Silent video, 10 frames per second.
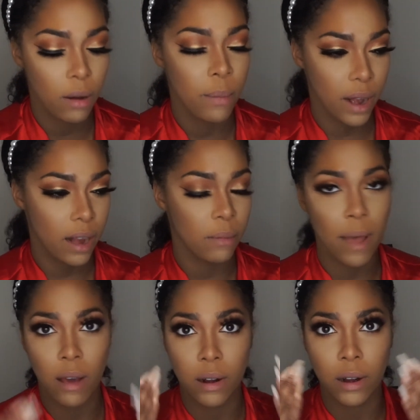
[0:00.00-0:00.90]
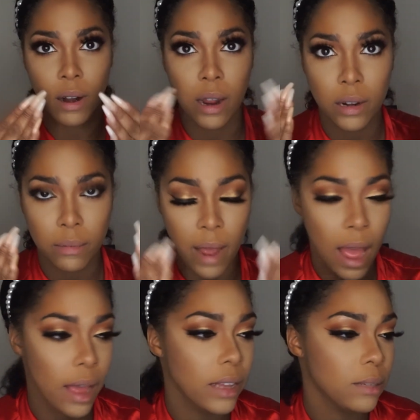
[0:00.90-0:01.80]
banana powder under my
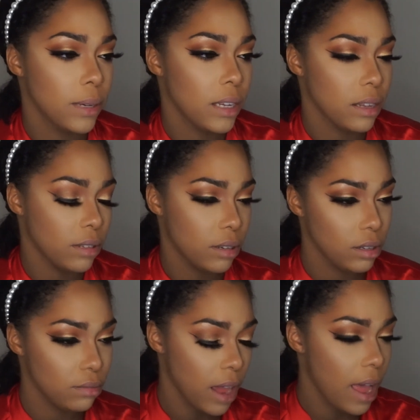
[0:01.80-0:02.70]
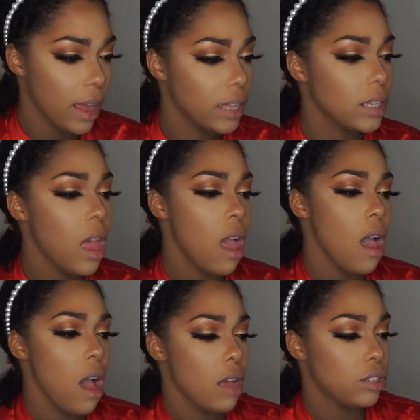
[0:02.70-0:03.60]
eyes because I was gonna do my eyes.
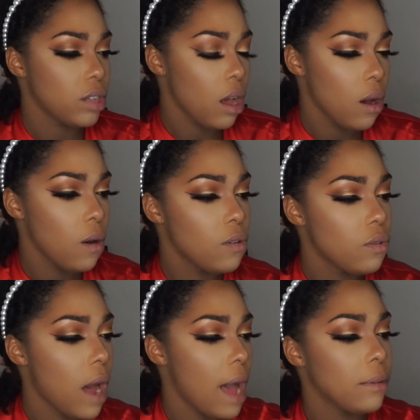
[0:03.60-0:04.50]
So I'm